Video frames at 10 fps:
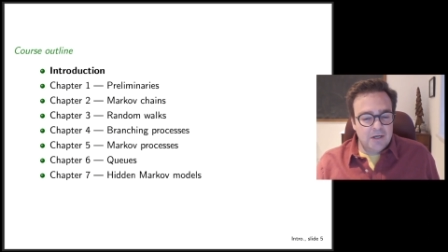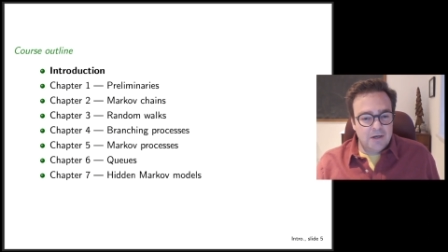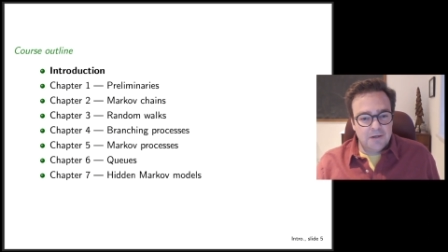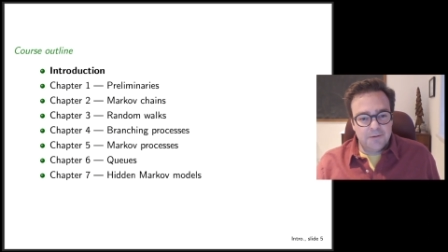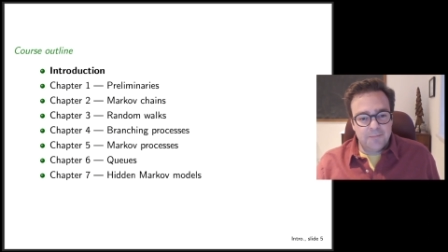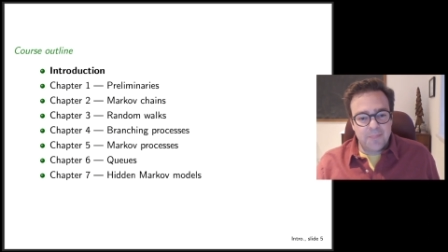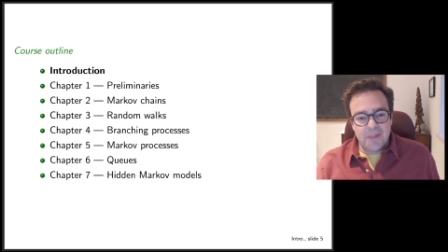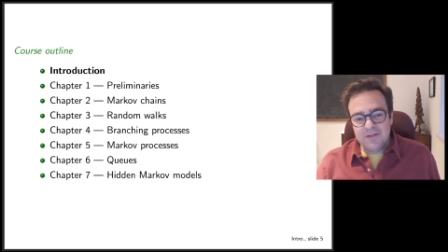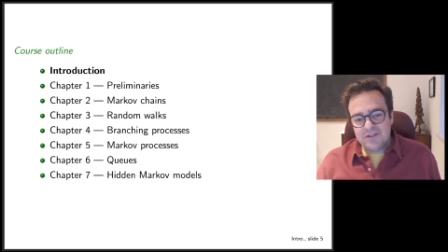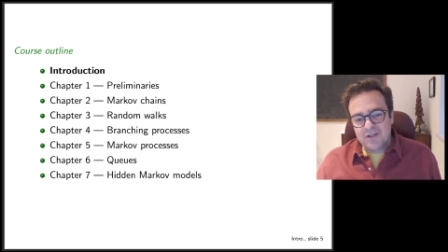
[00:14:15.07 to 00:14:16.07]
Um,
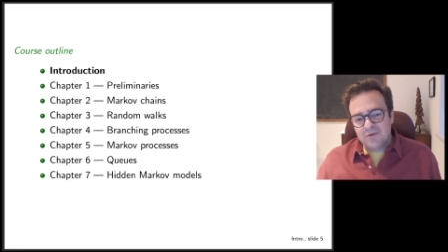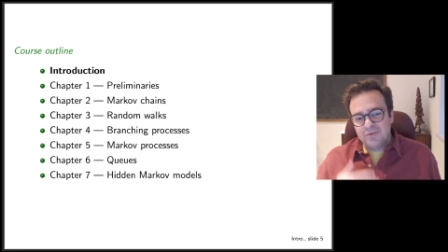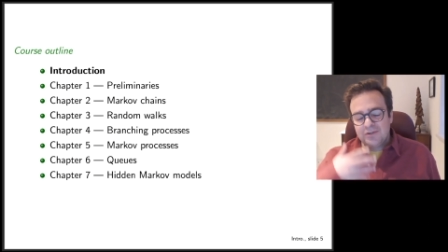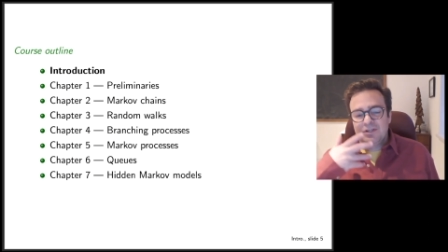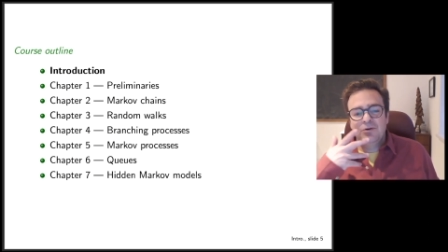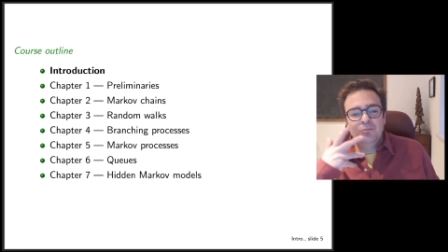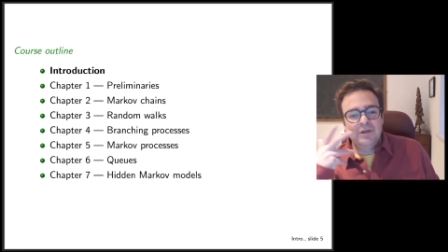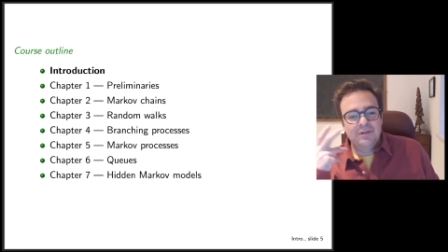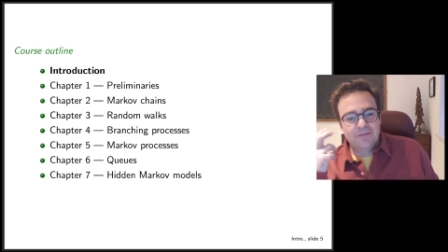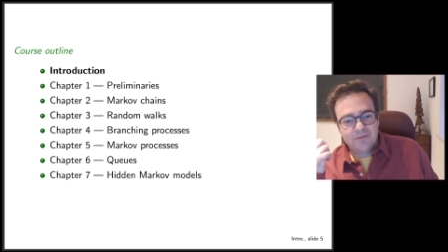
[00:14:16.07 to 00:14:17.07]
and the general the general
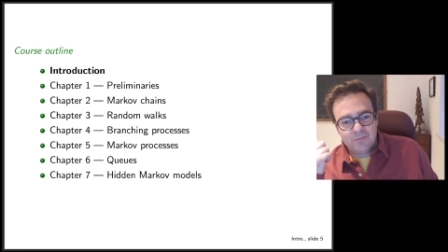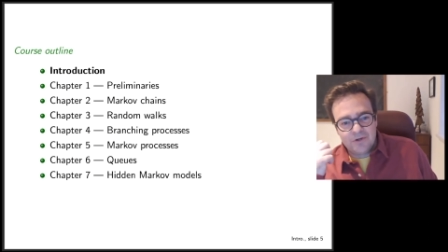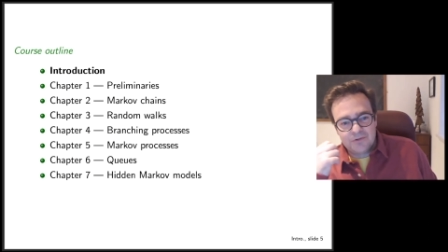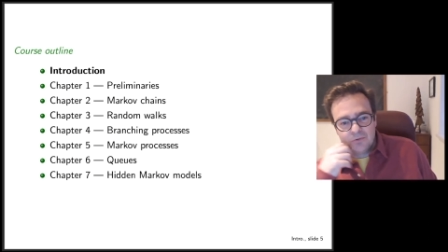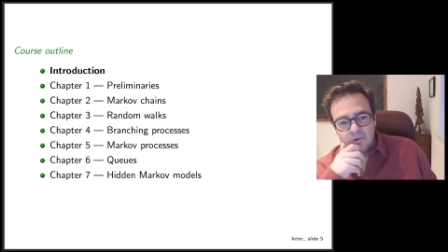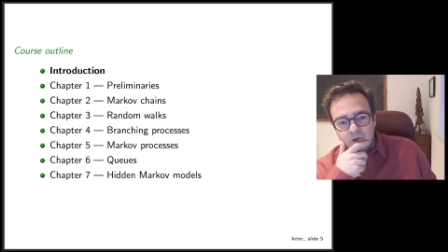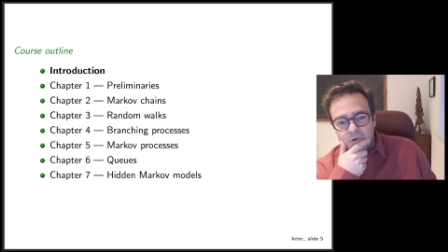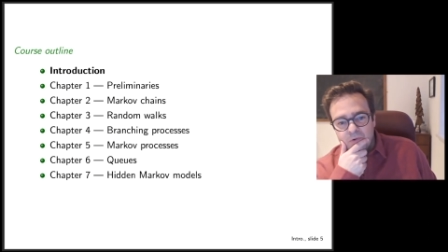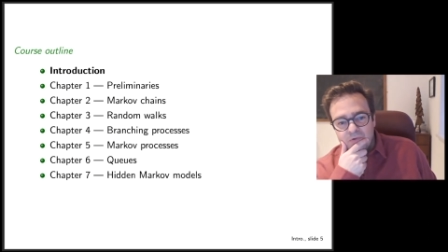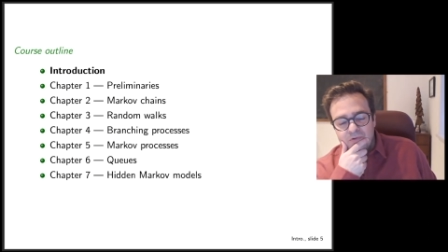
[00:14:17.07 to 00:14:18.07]
way that this module
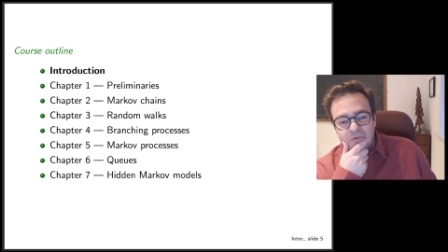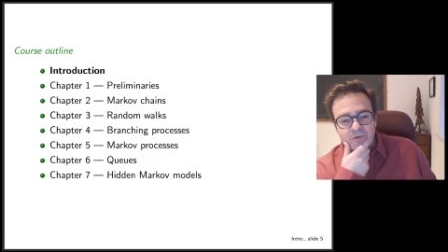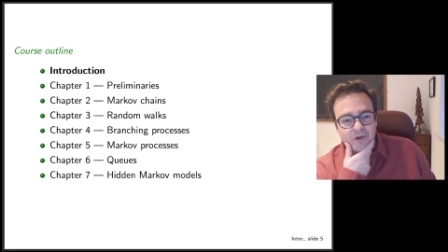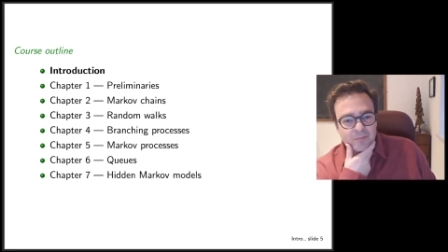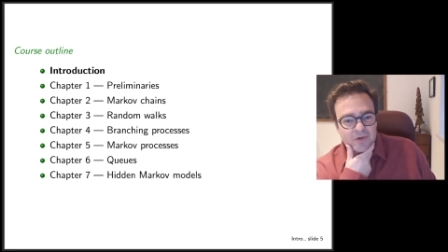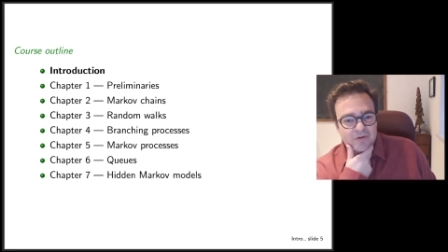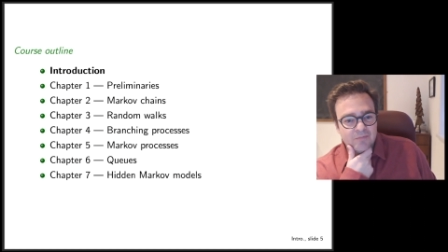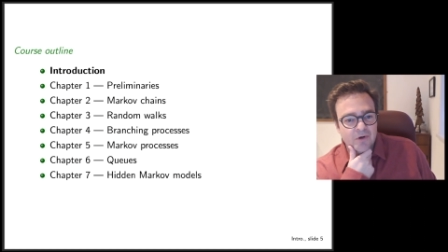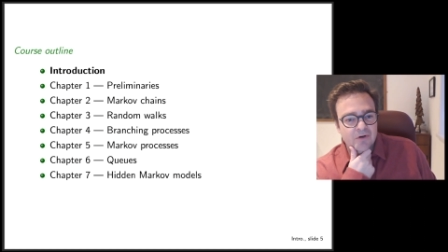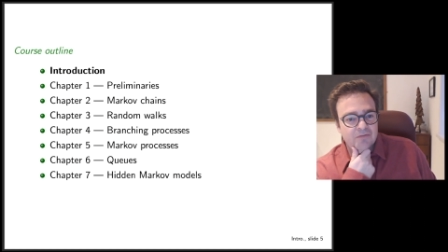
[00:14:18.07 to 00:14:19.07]
goes. So the topic
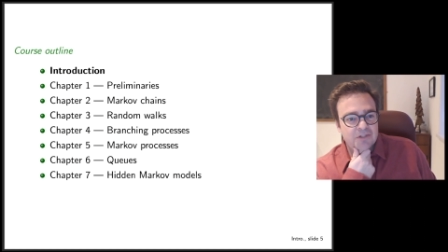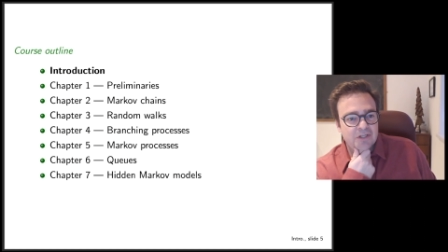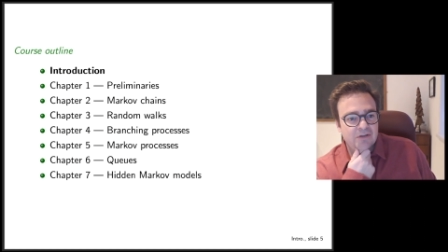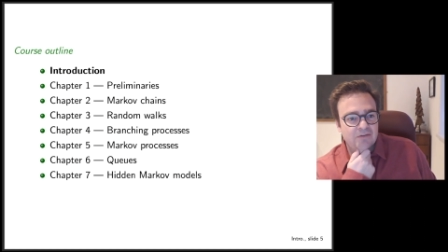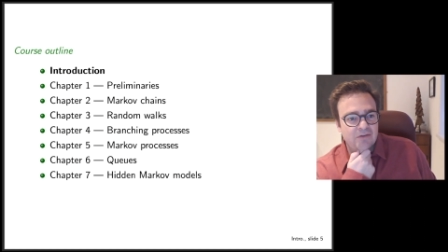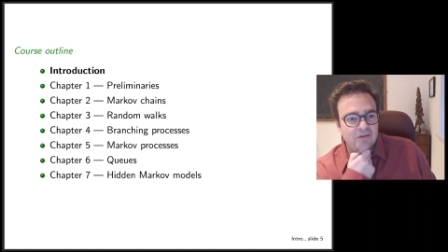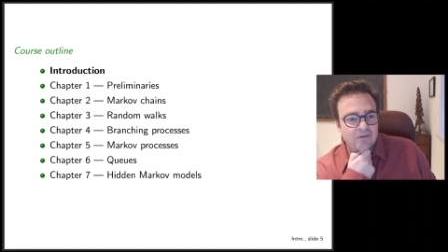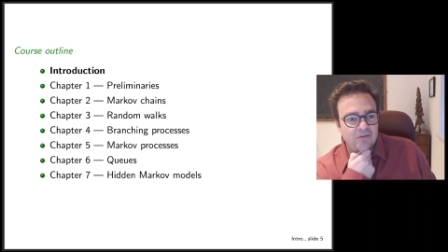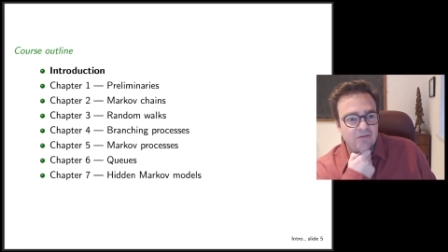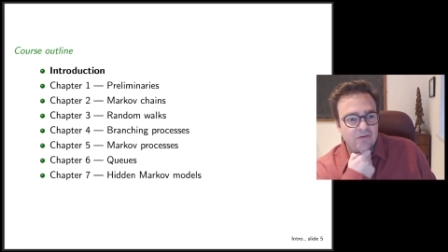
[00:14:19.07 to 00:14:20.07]
of Markov chains
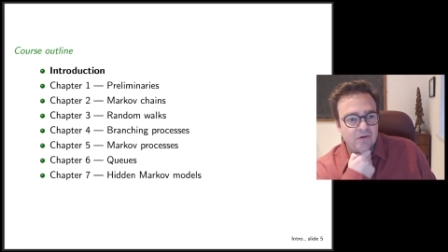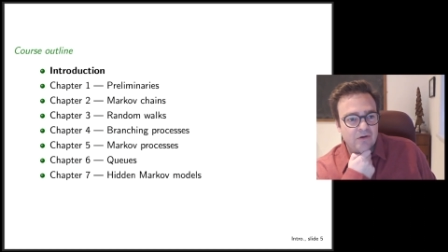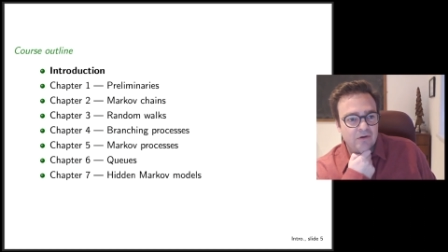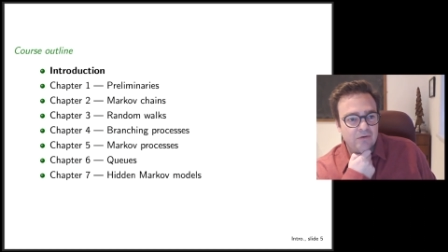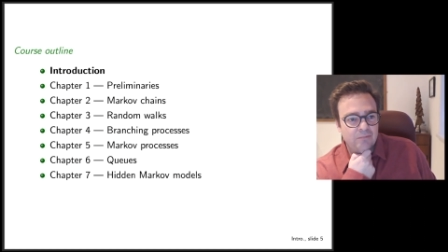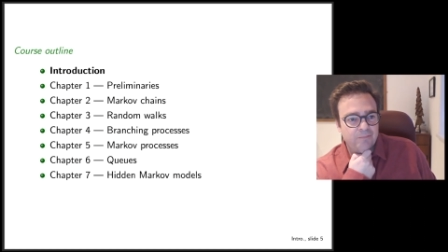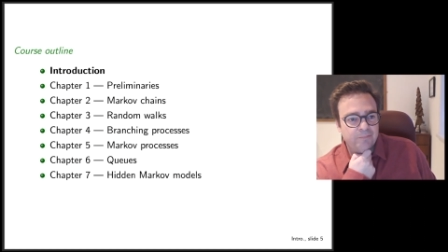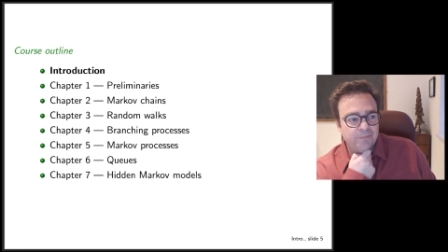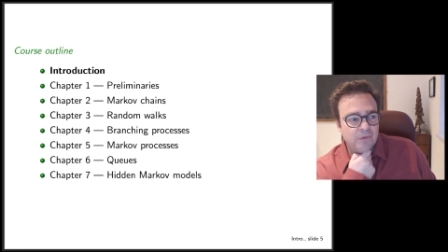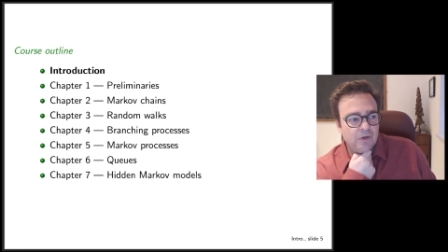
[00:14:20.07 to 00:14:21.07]
is uh,
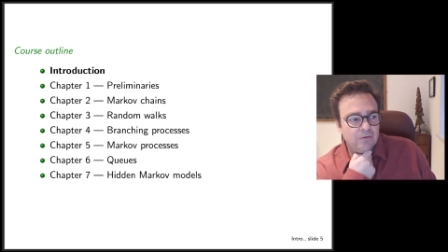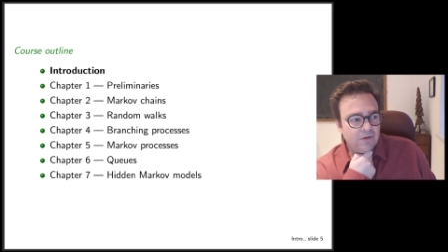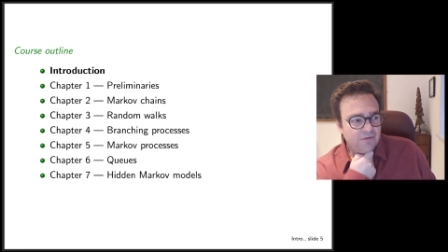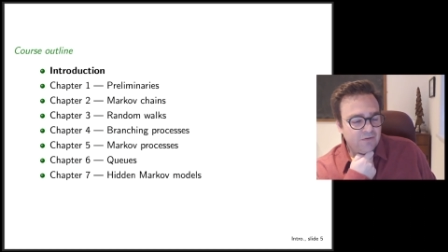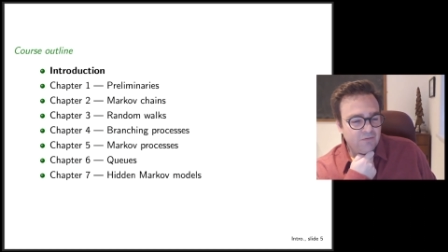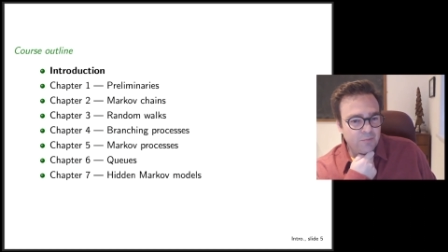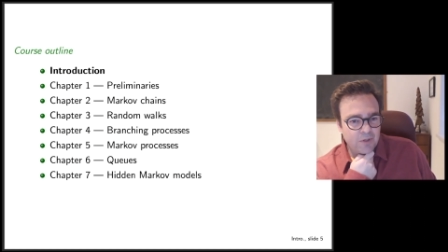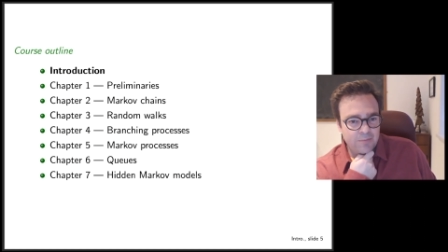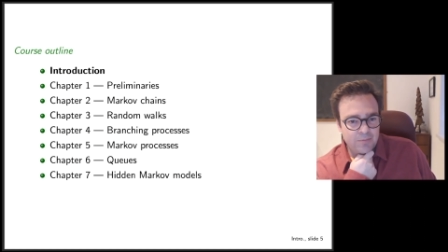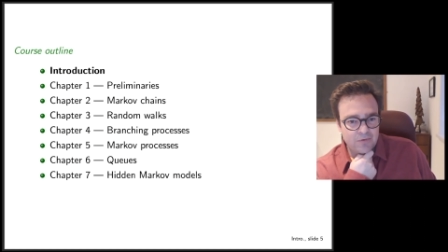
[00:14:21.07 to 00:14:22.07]
relatively
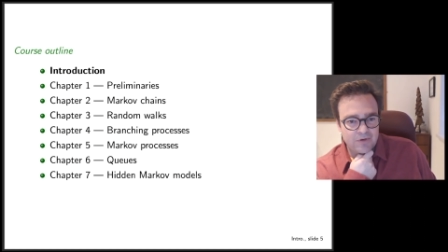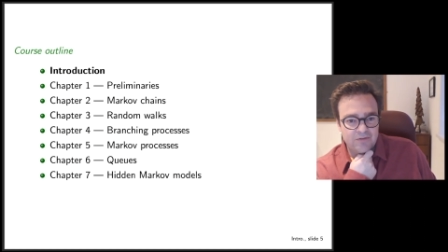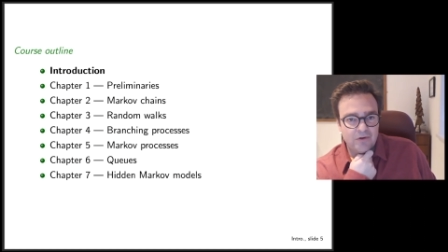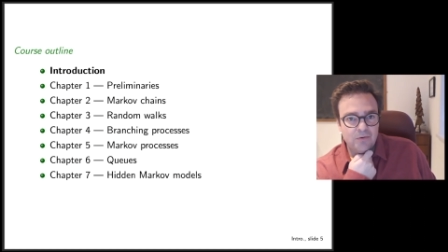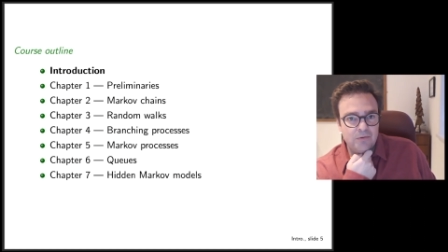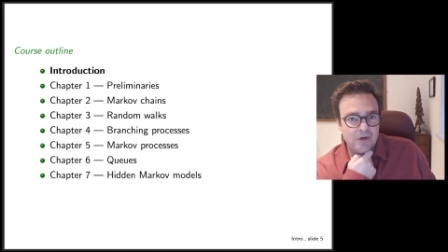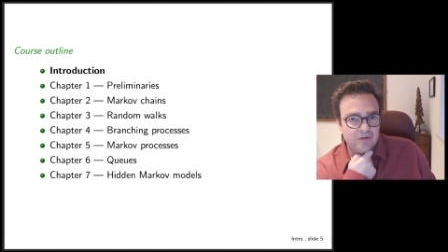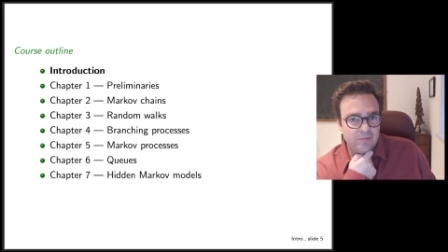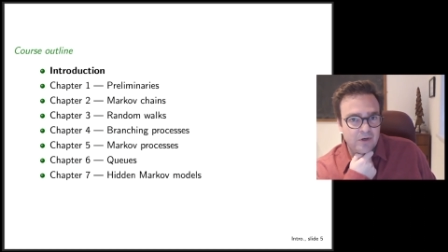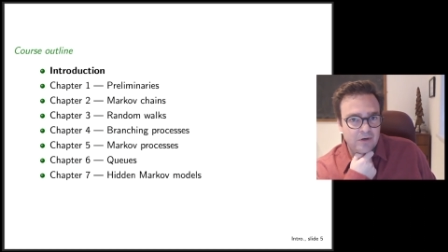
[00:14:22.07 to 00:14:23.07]
popular and has a whole
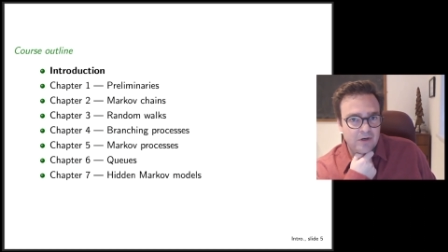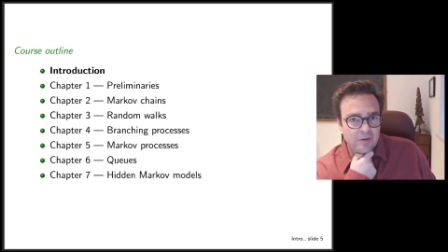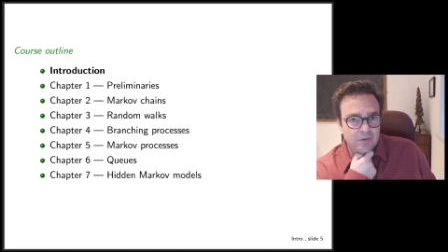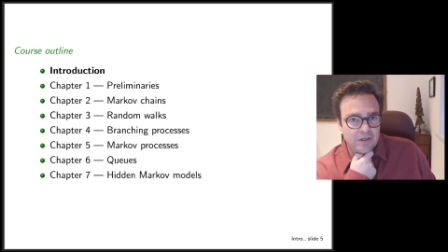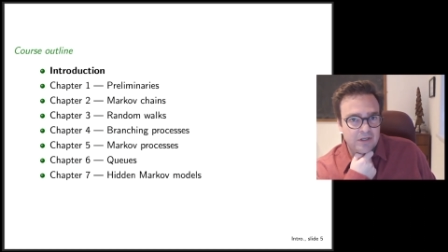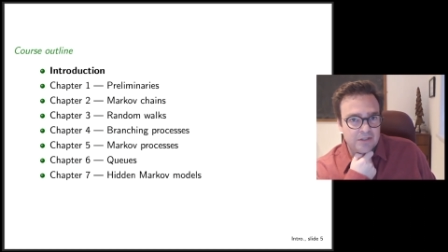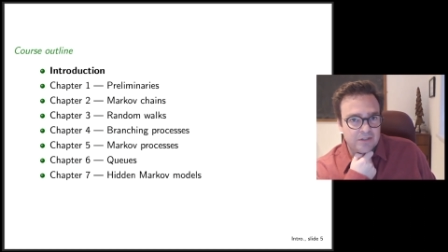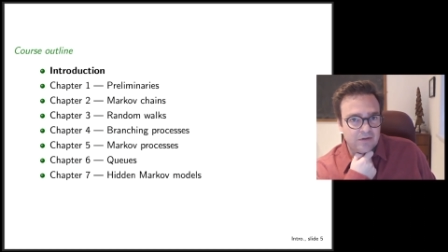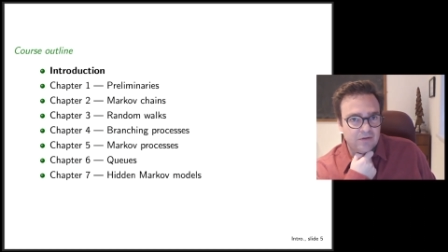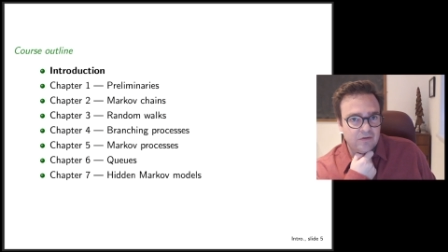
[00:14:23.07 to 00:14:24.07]
lot of modern
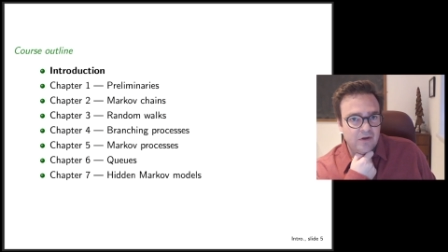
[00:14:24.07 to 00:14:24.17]
applications,